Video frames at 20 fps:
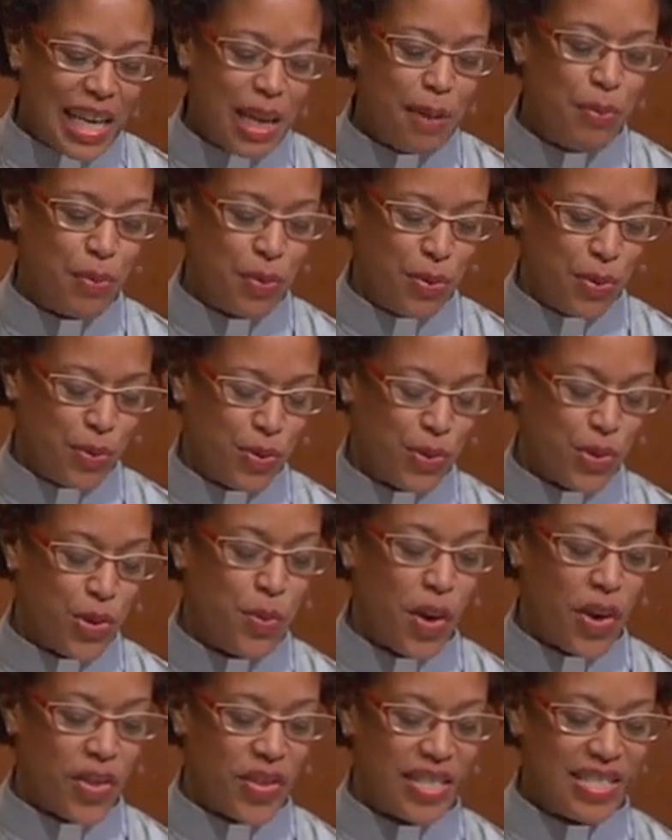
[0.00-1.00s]
Hebrews,
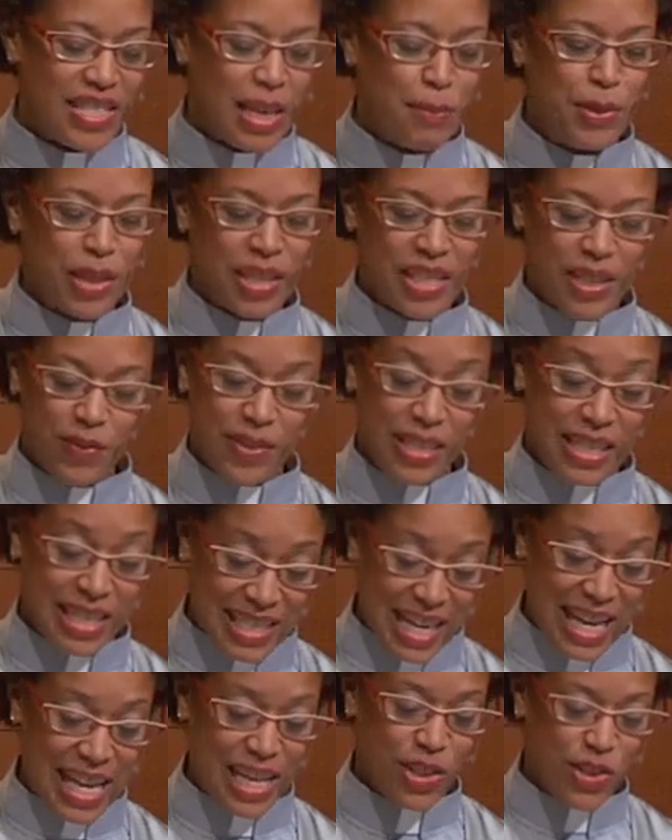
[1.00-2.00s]
who are the subject of
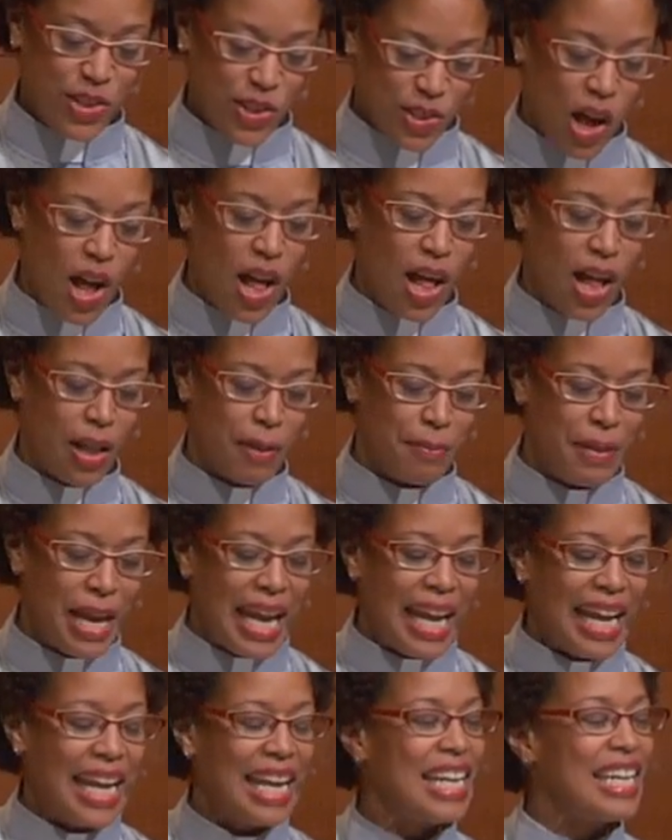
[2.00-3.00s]
today's psalm,
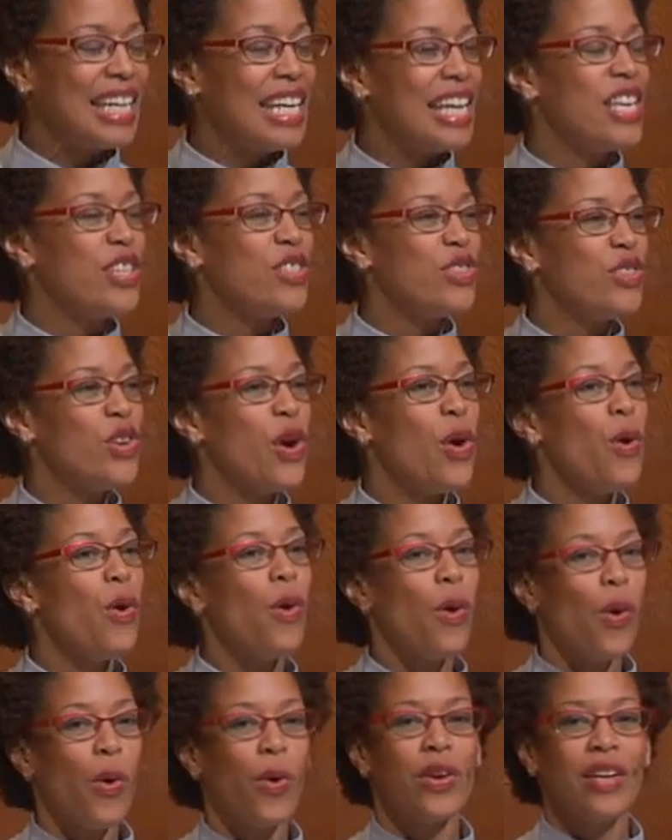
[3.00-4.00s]
it is
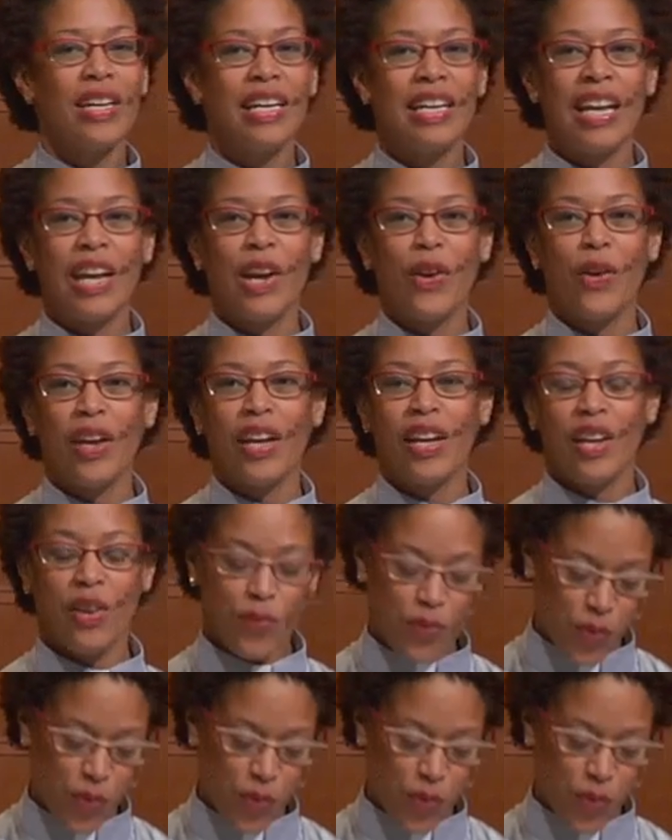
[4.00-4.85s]
no ordinary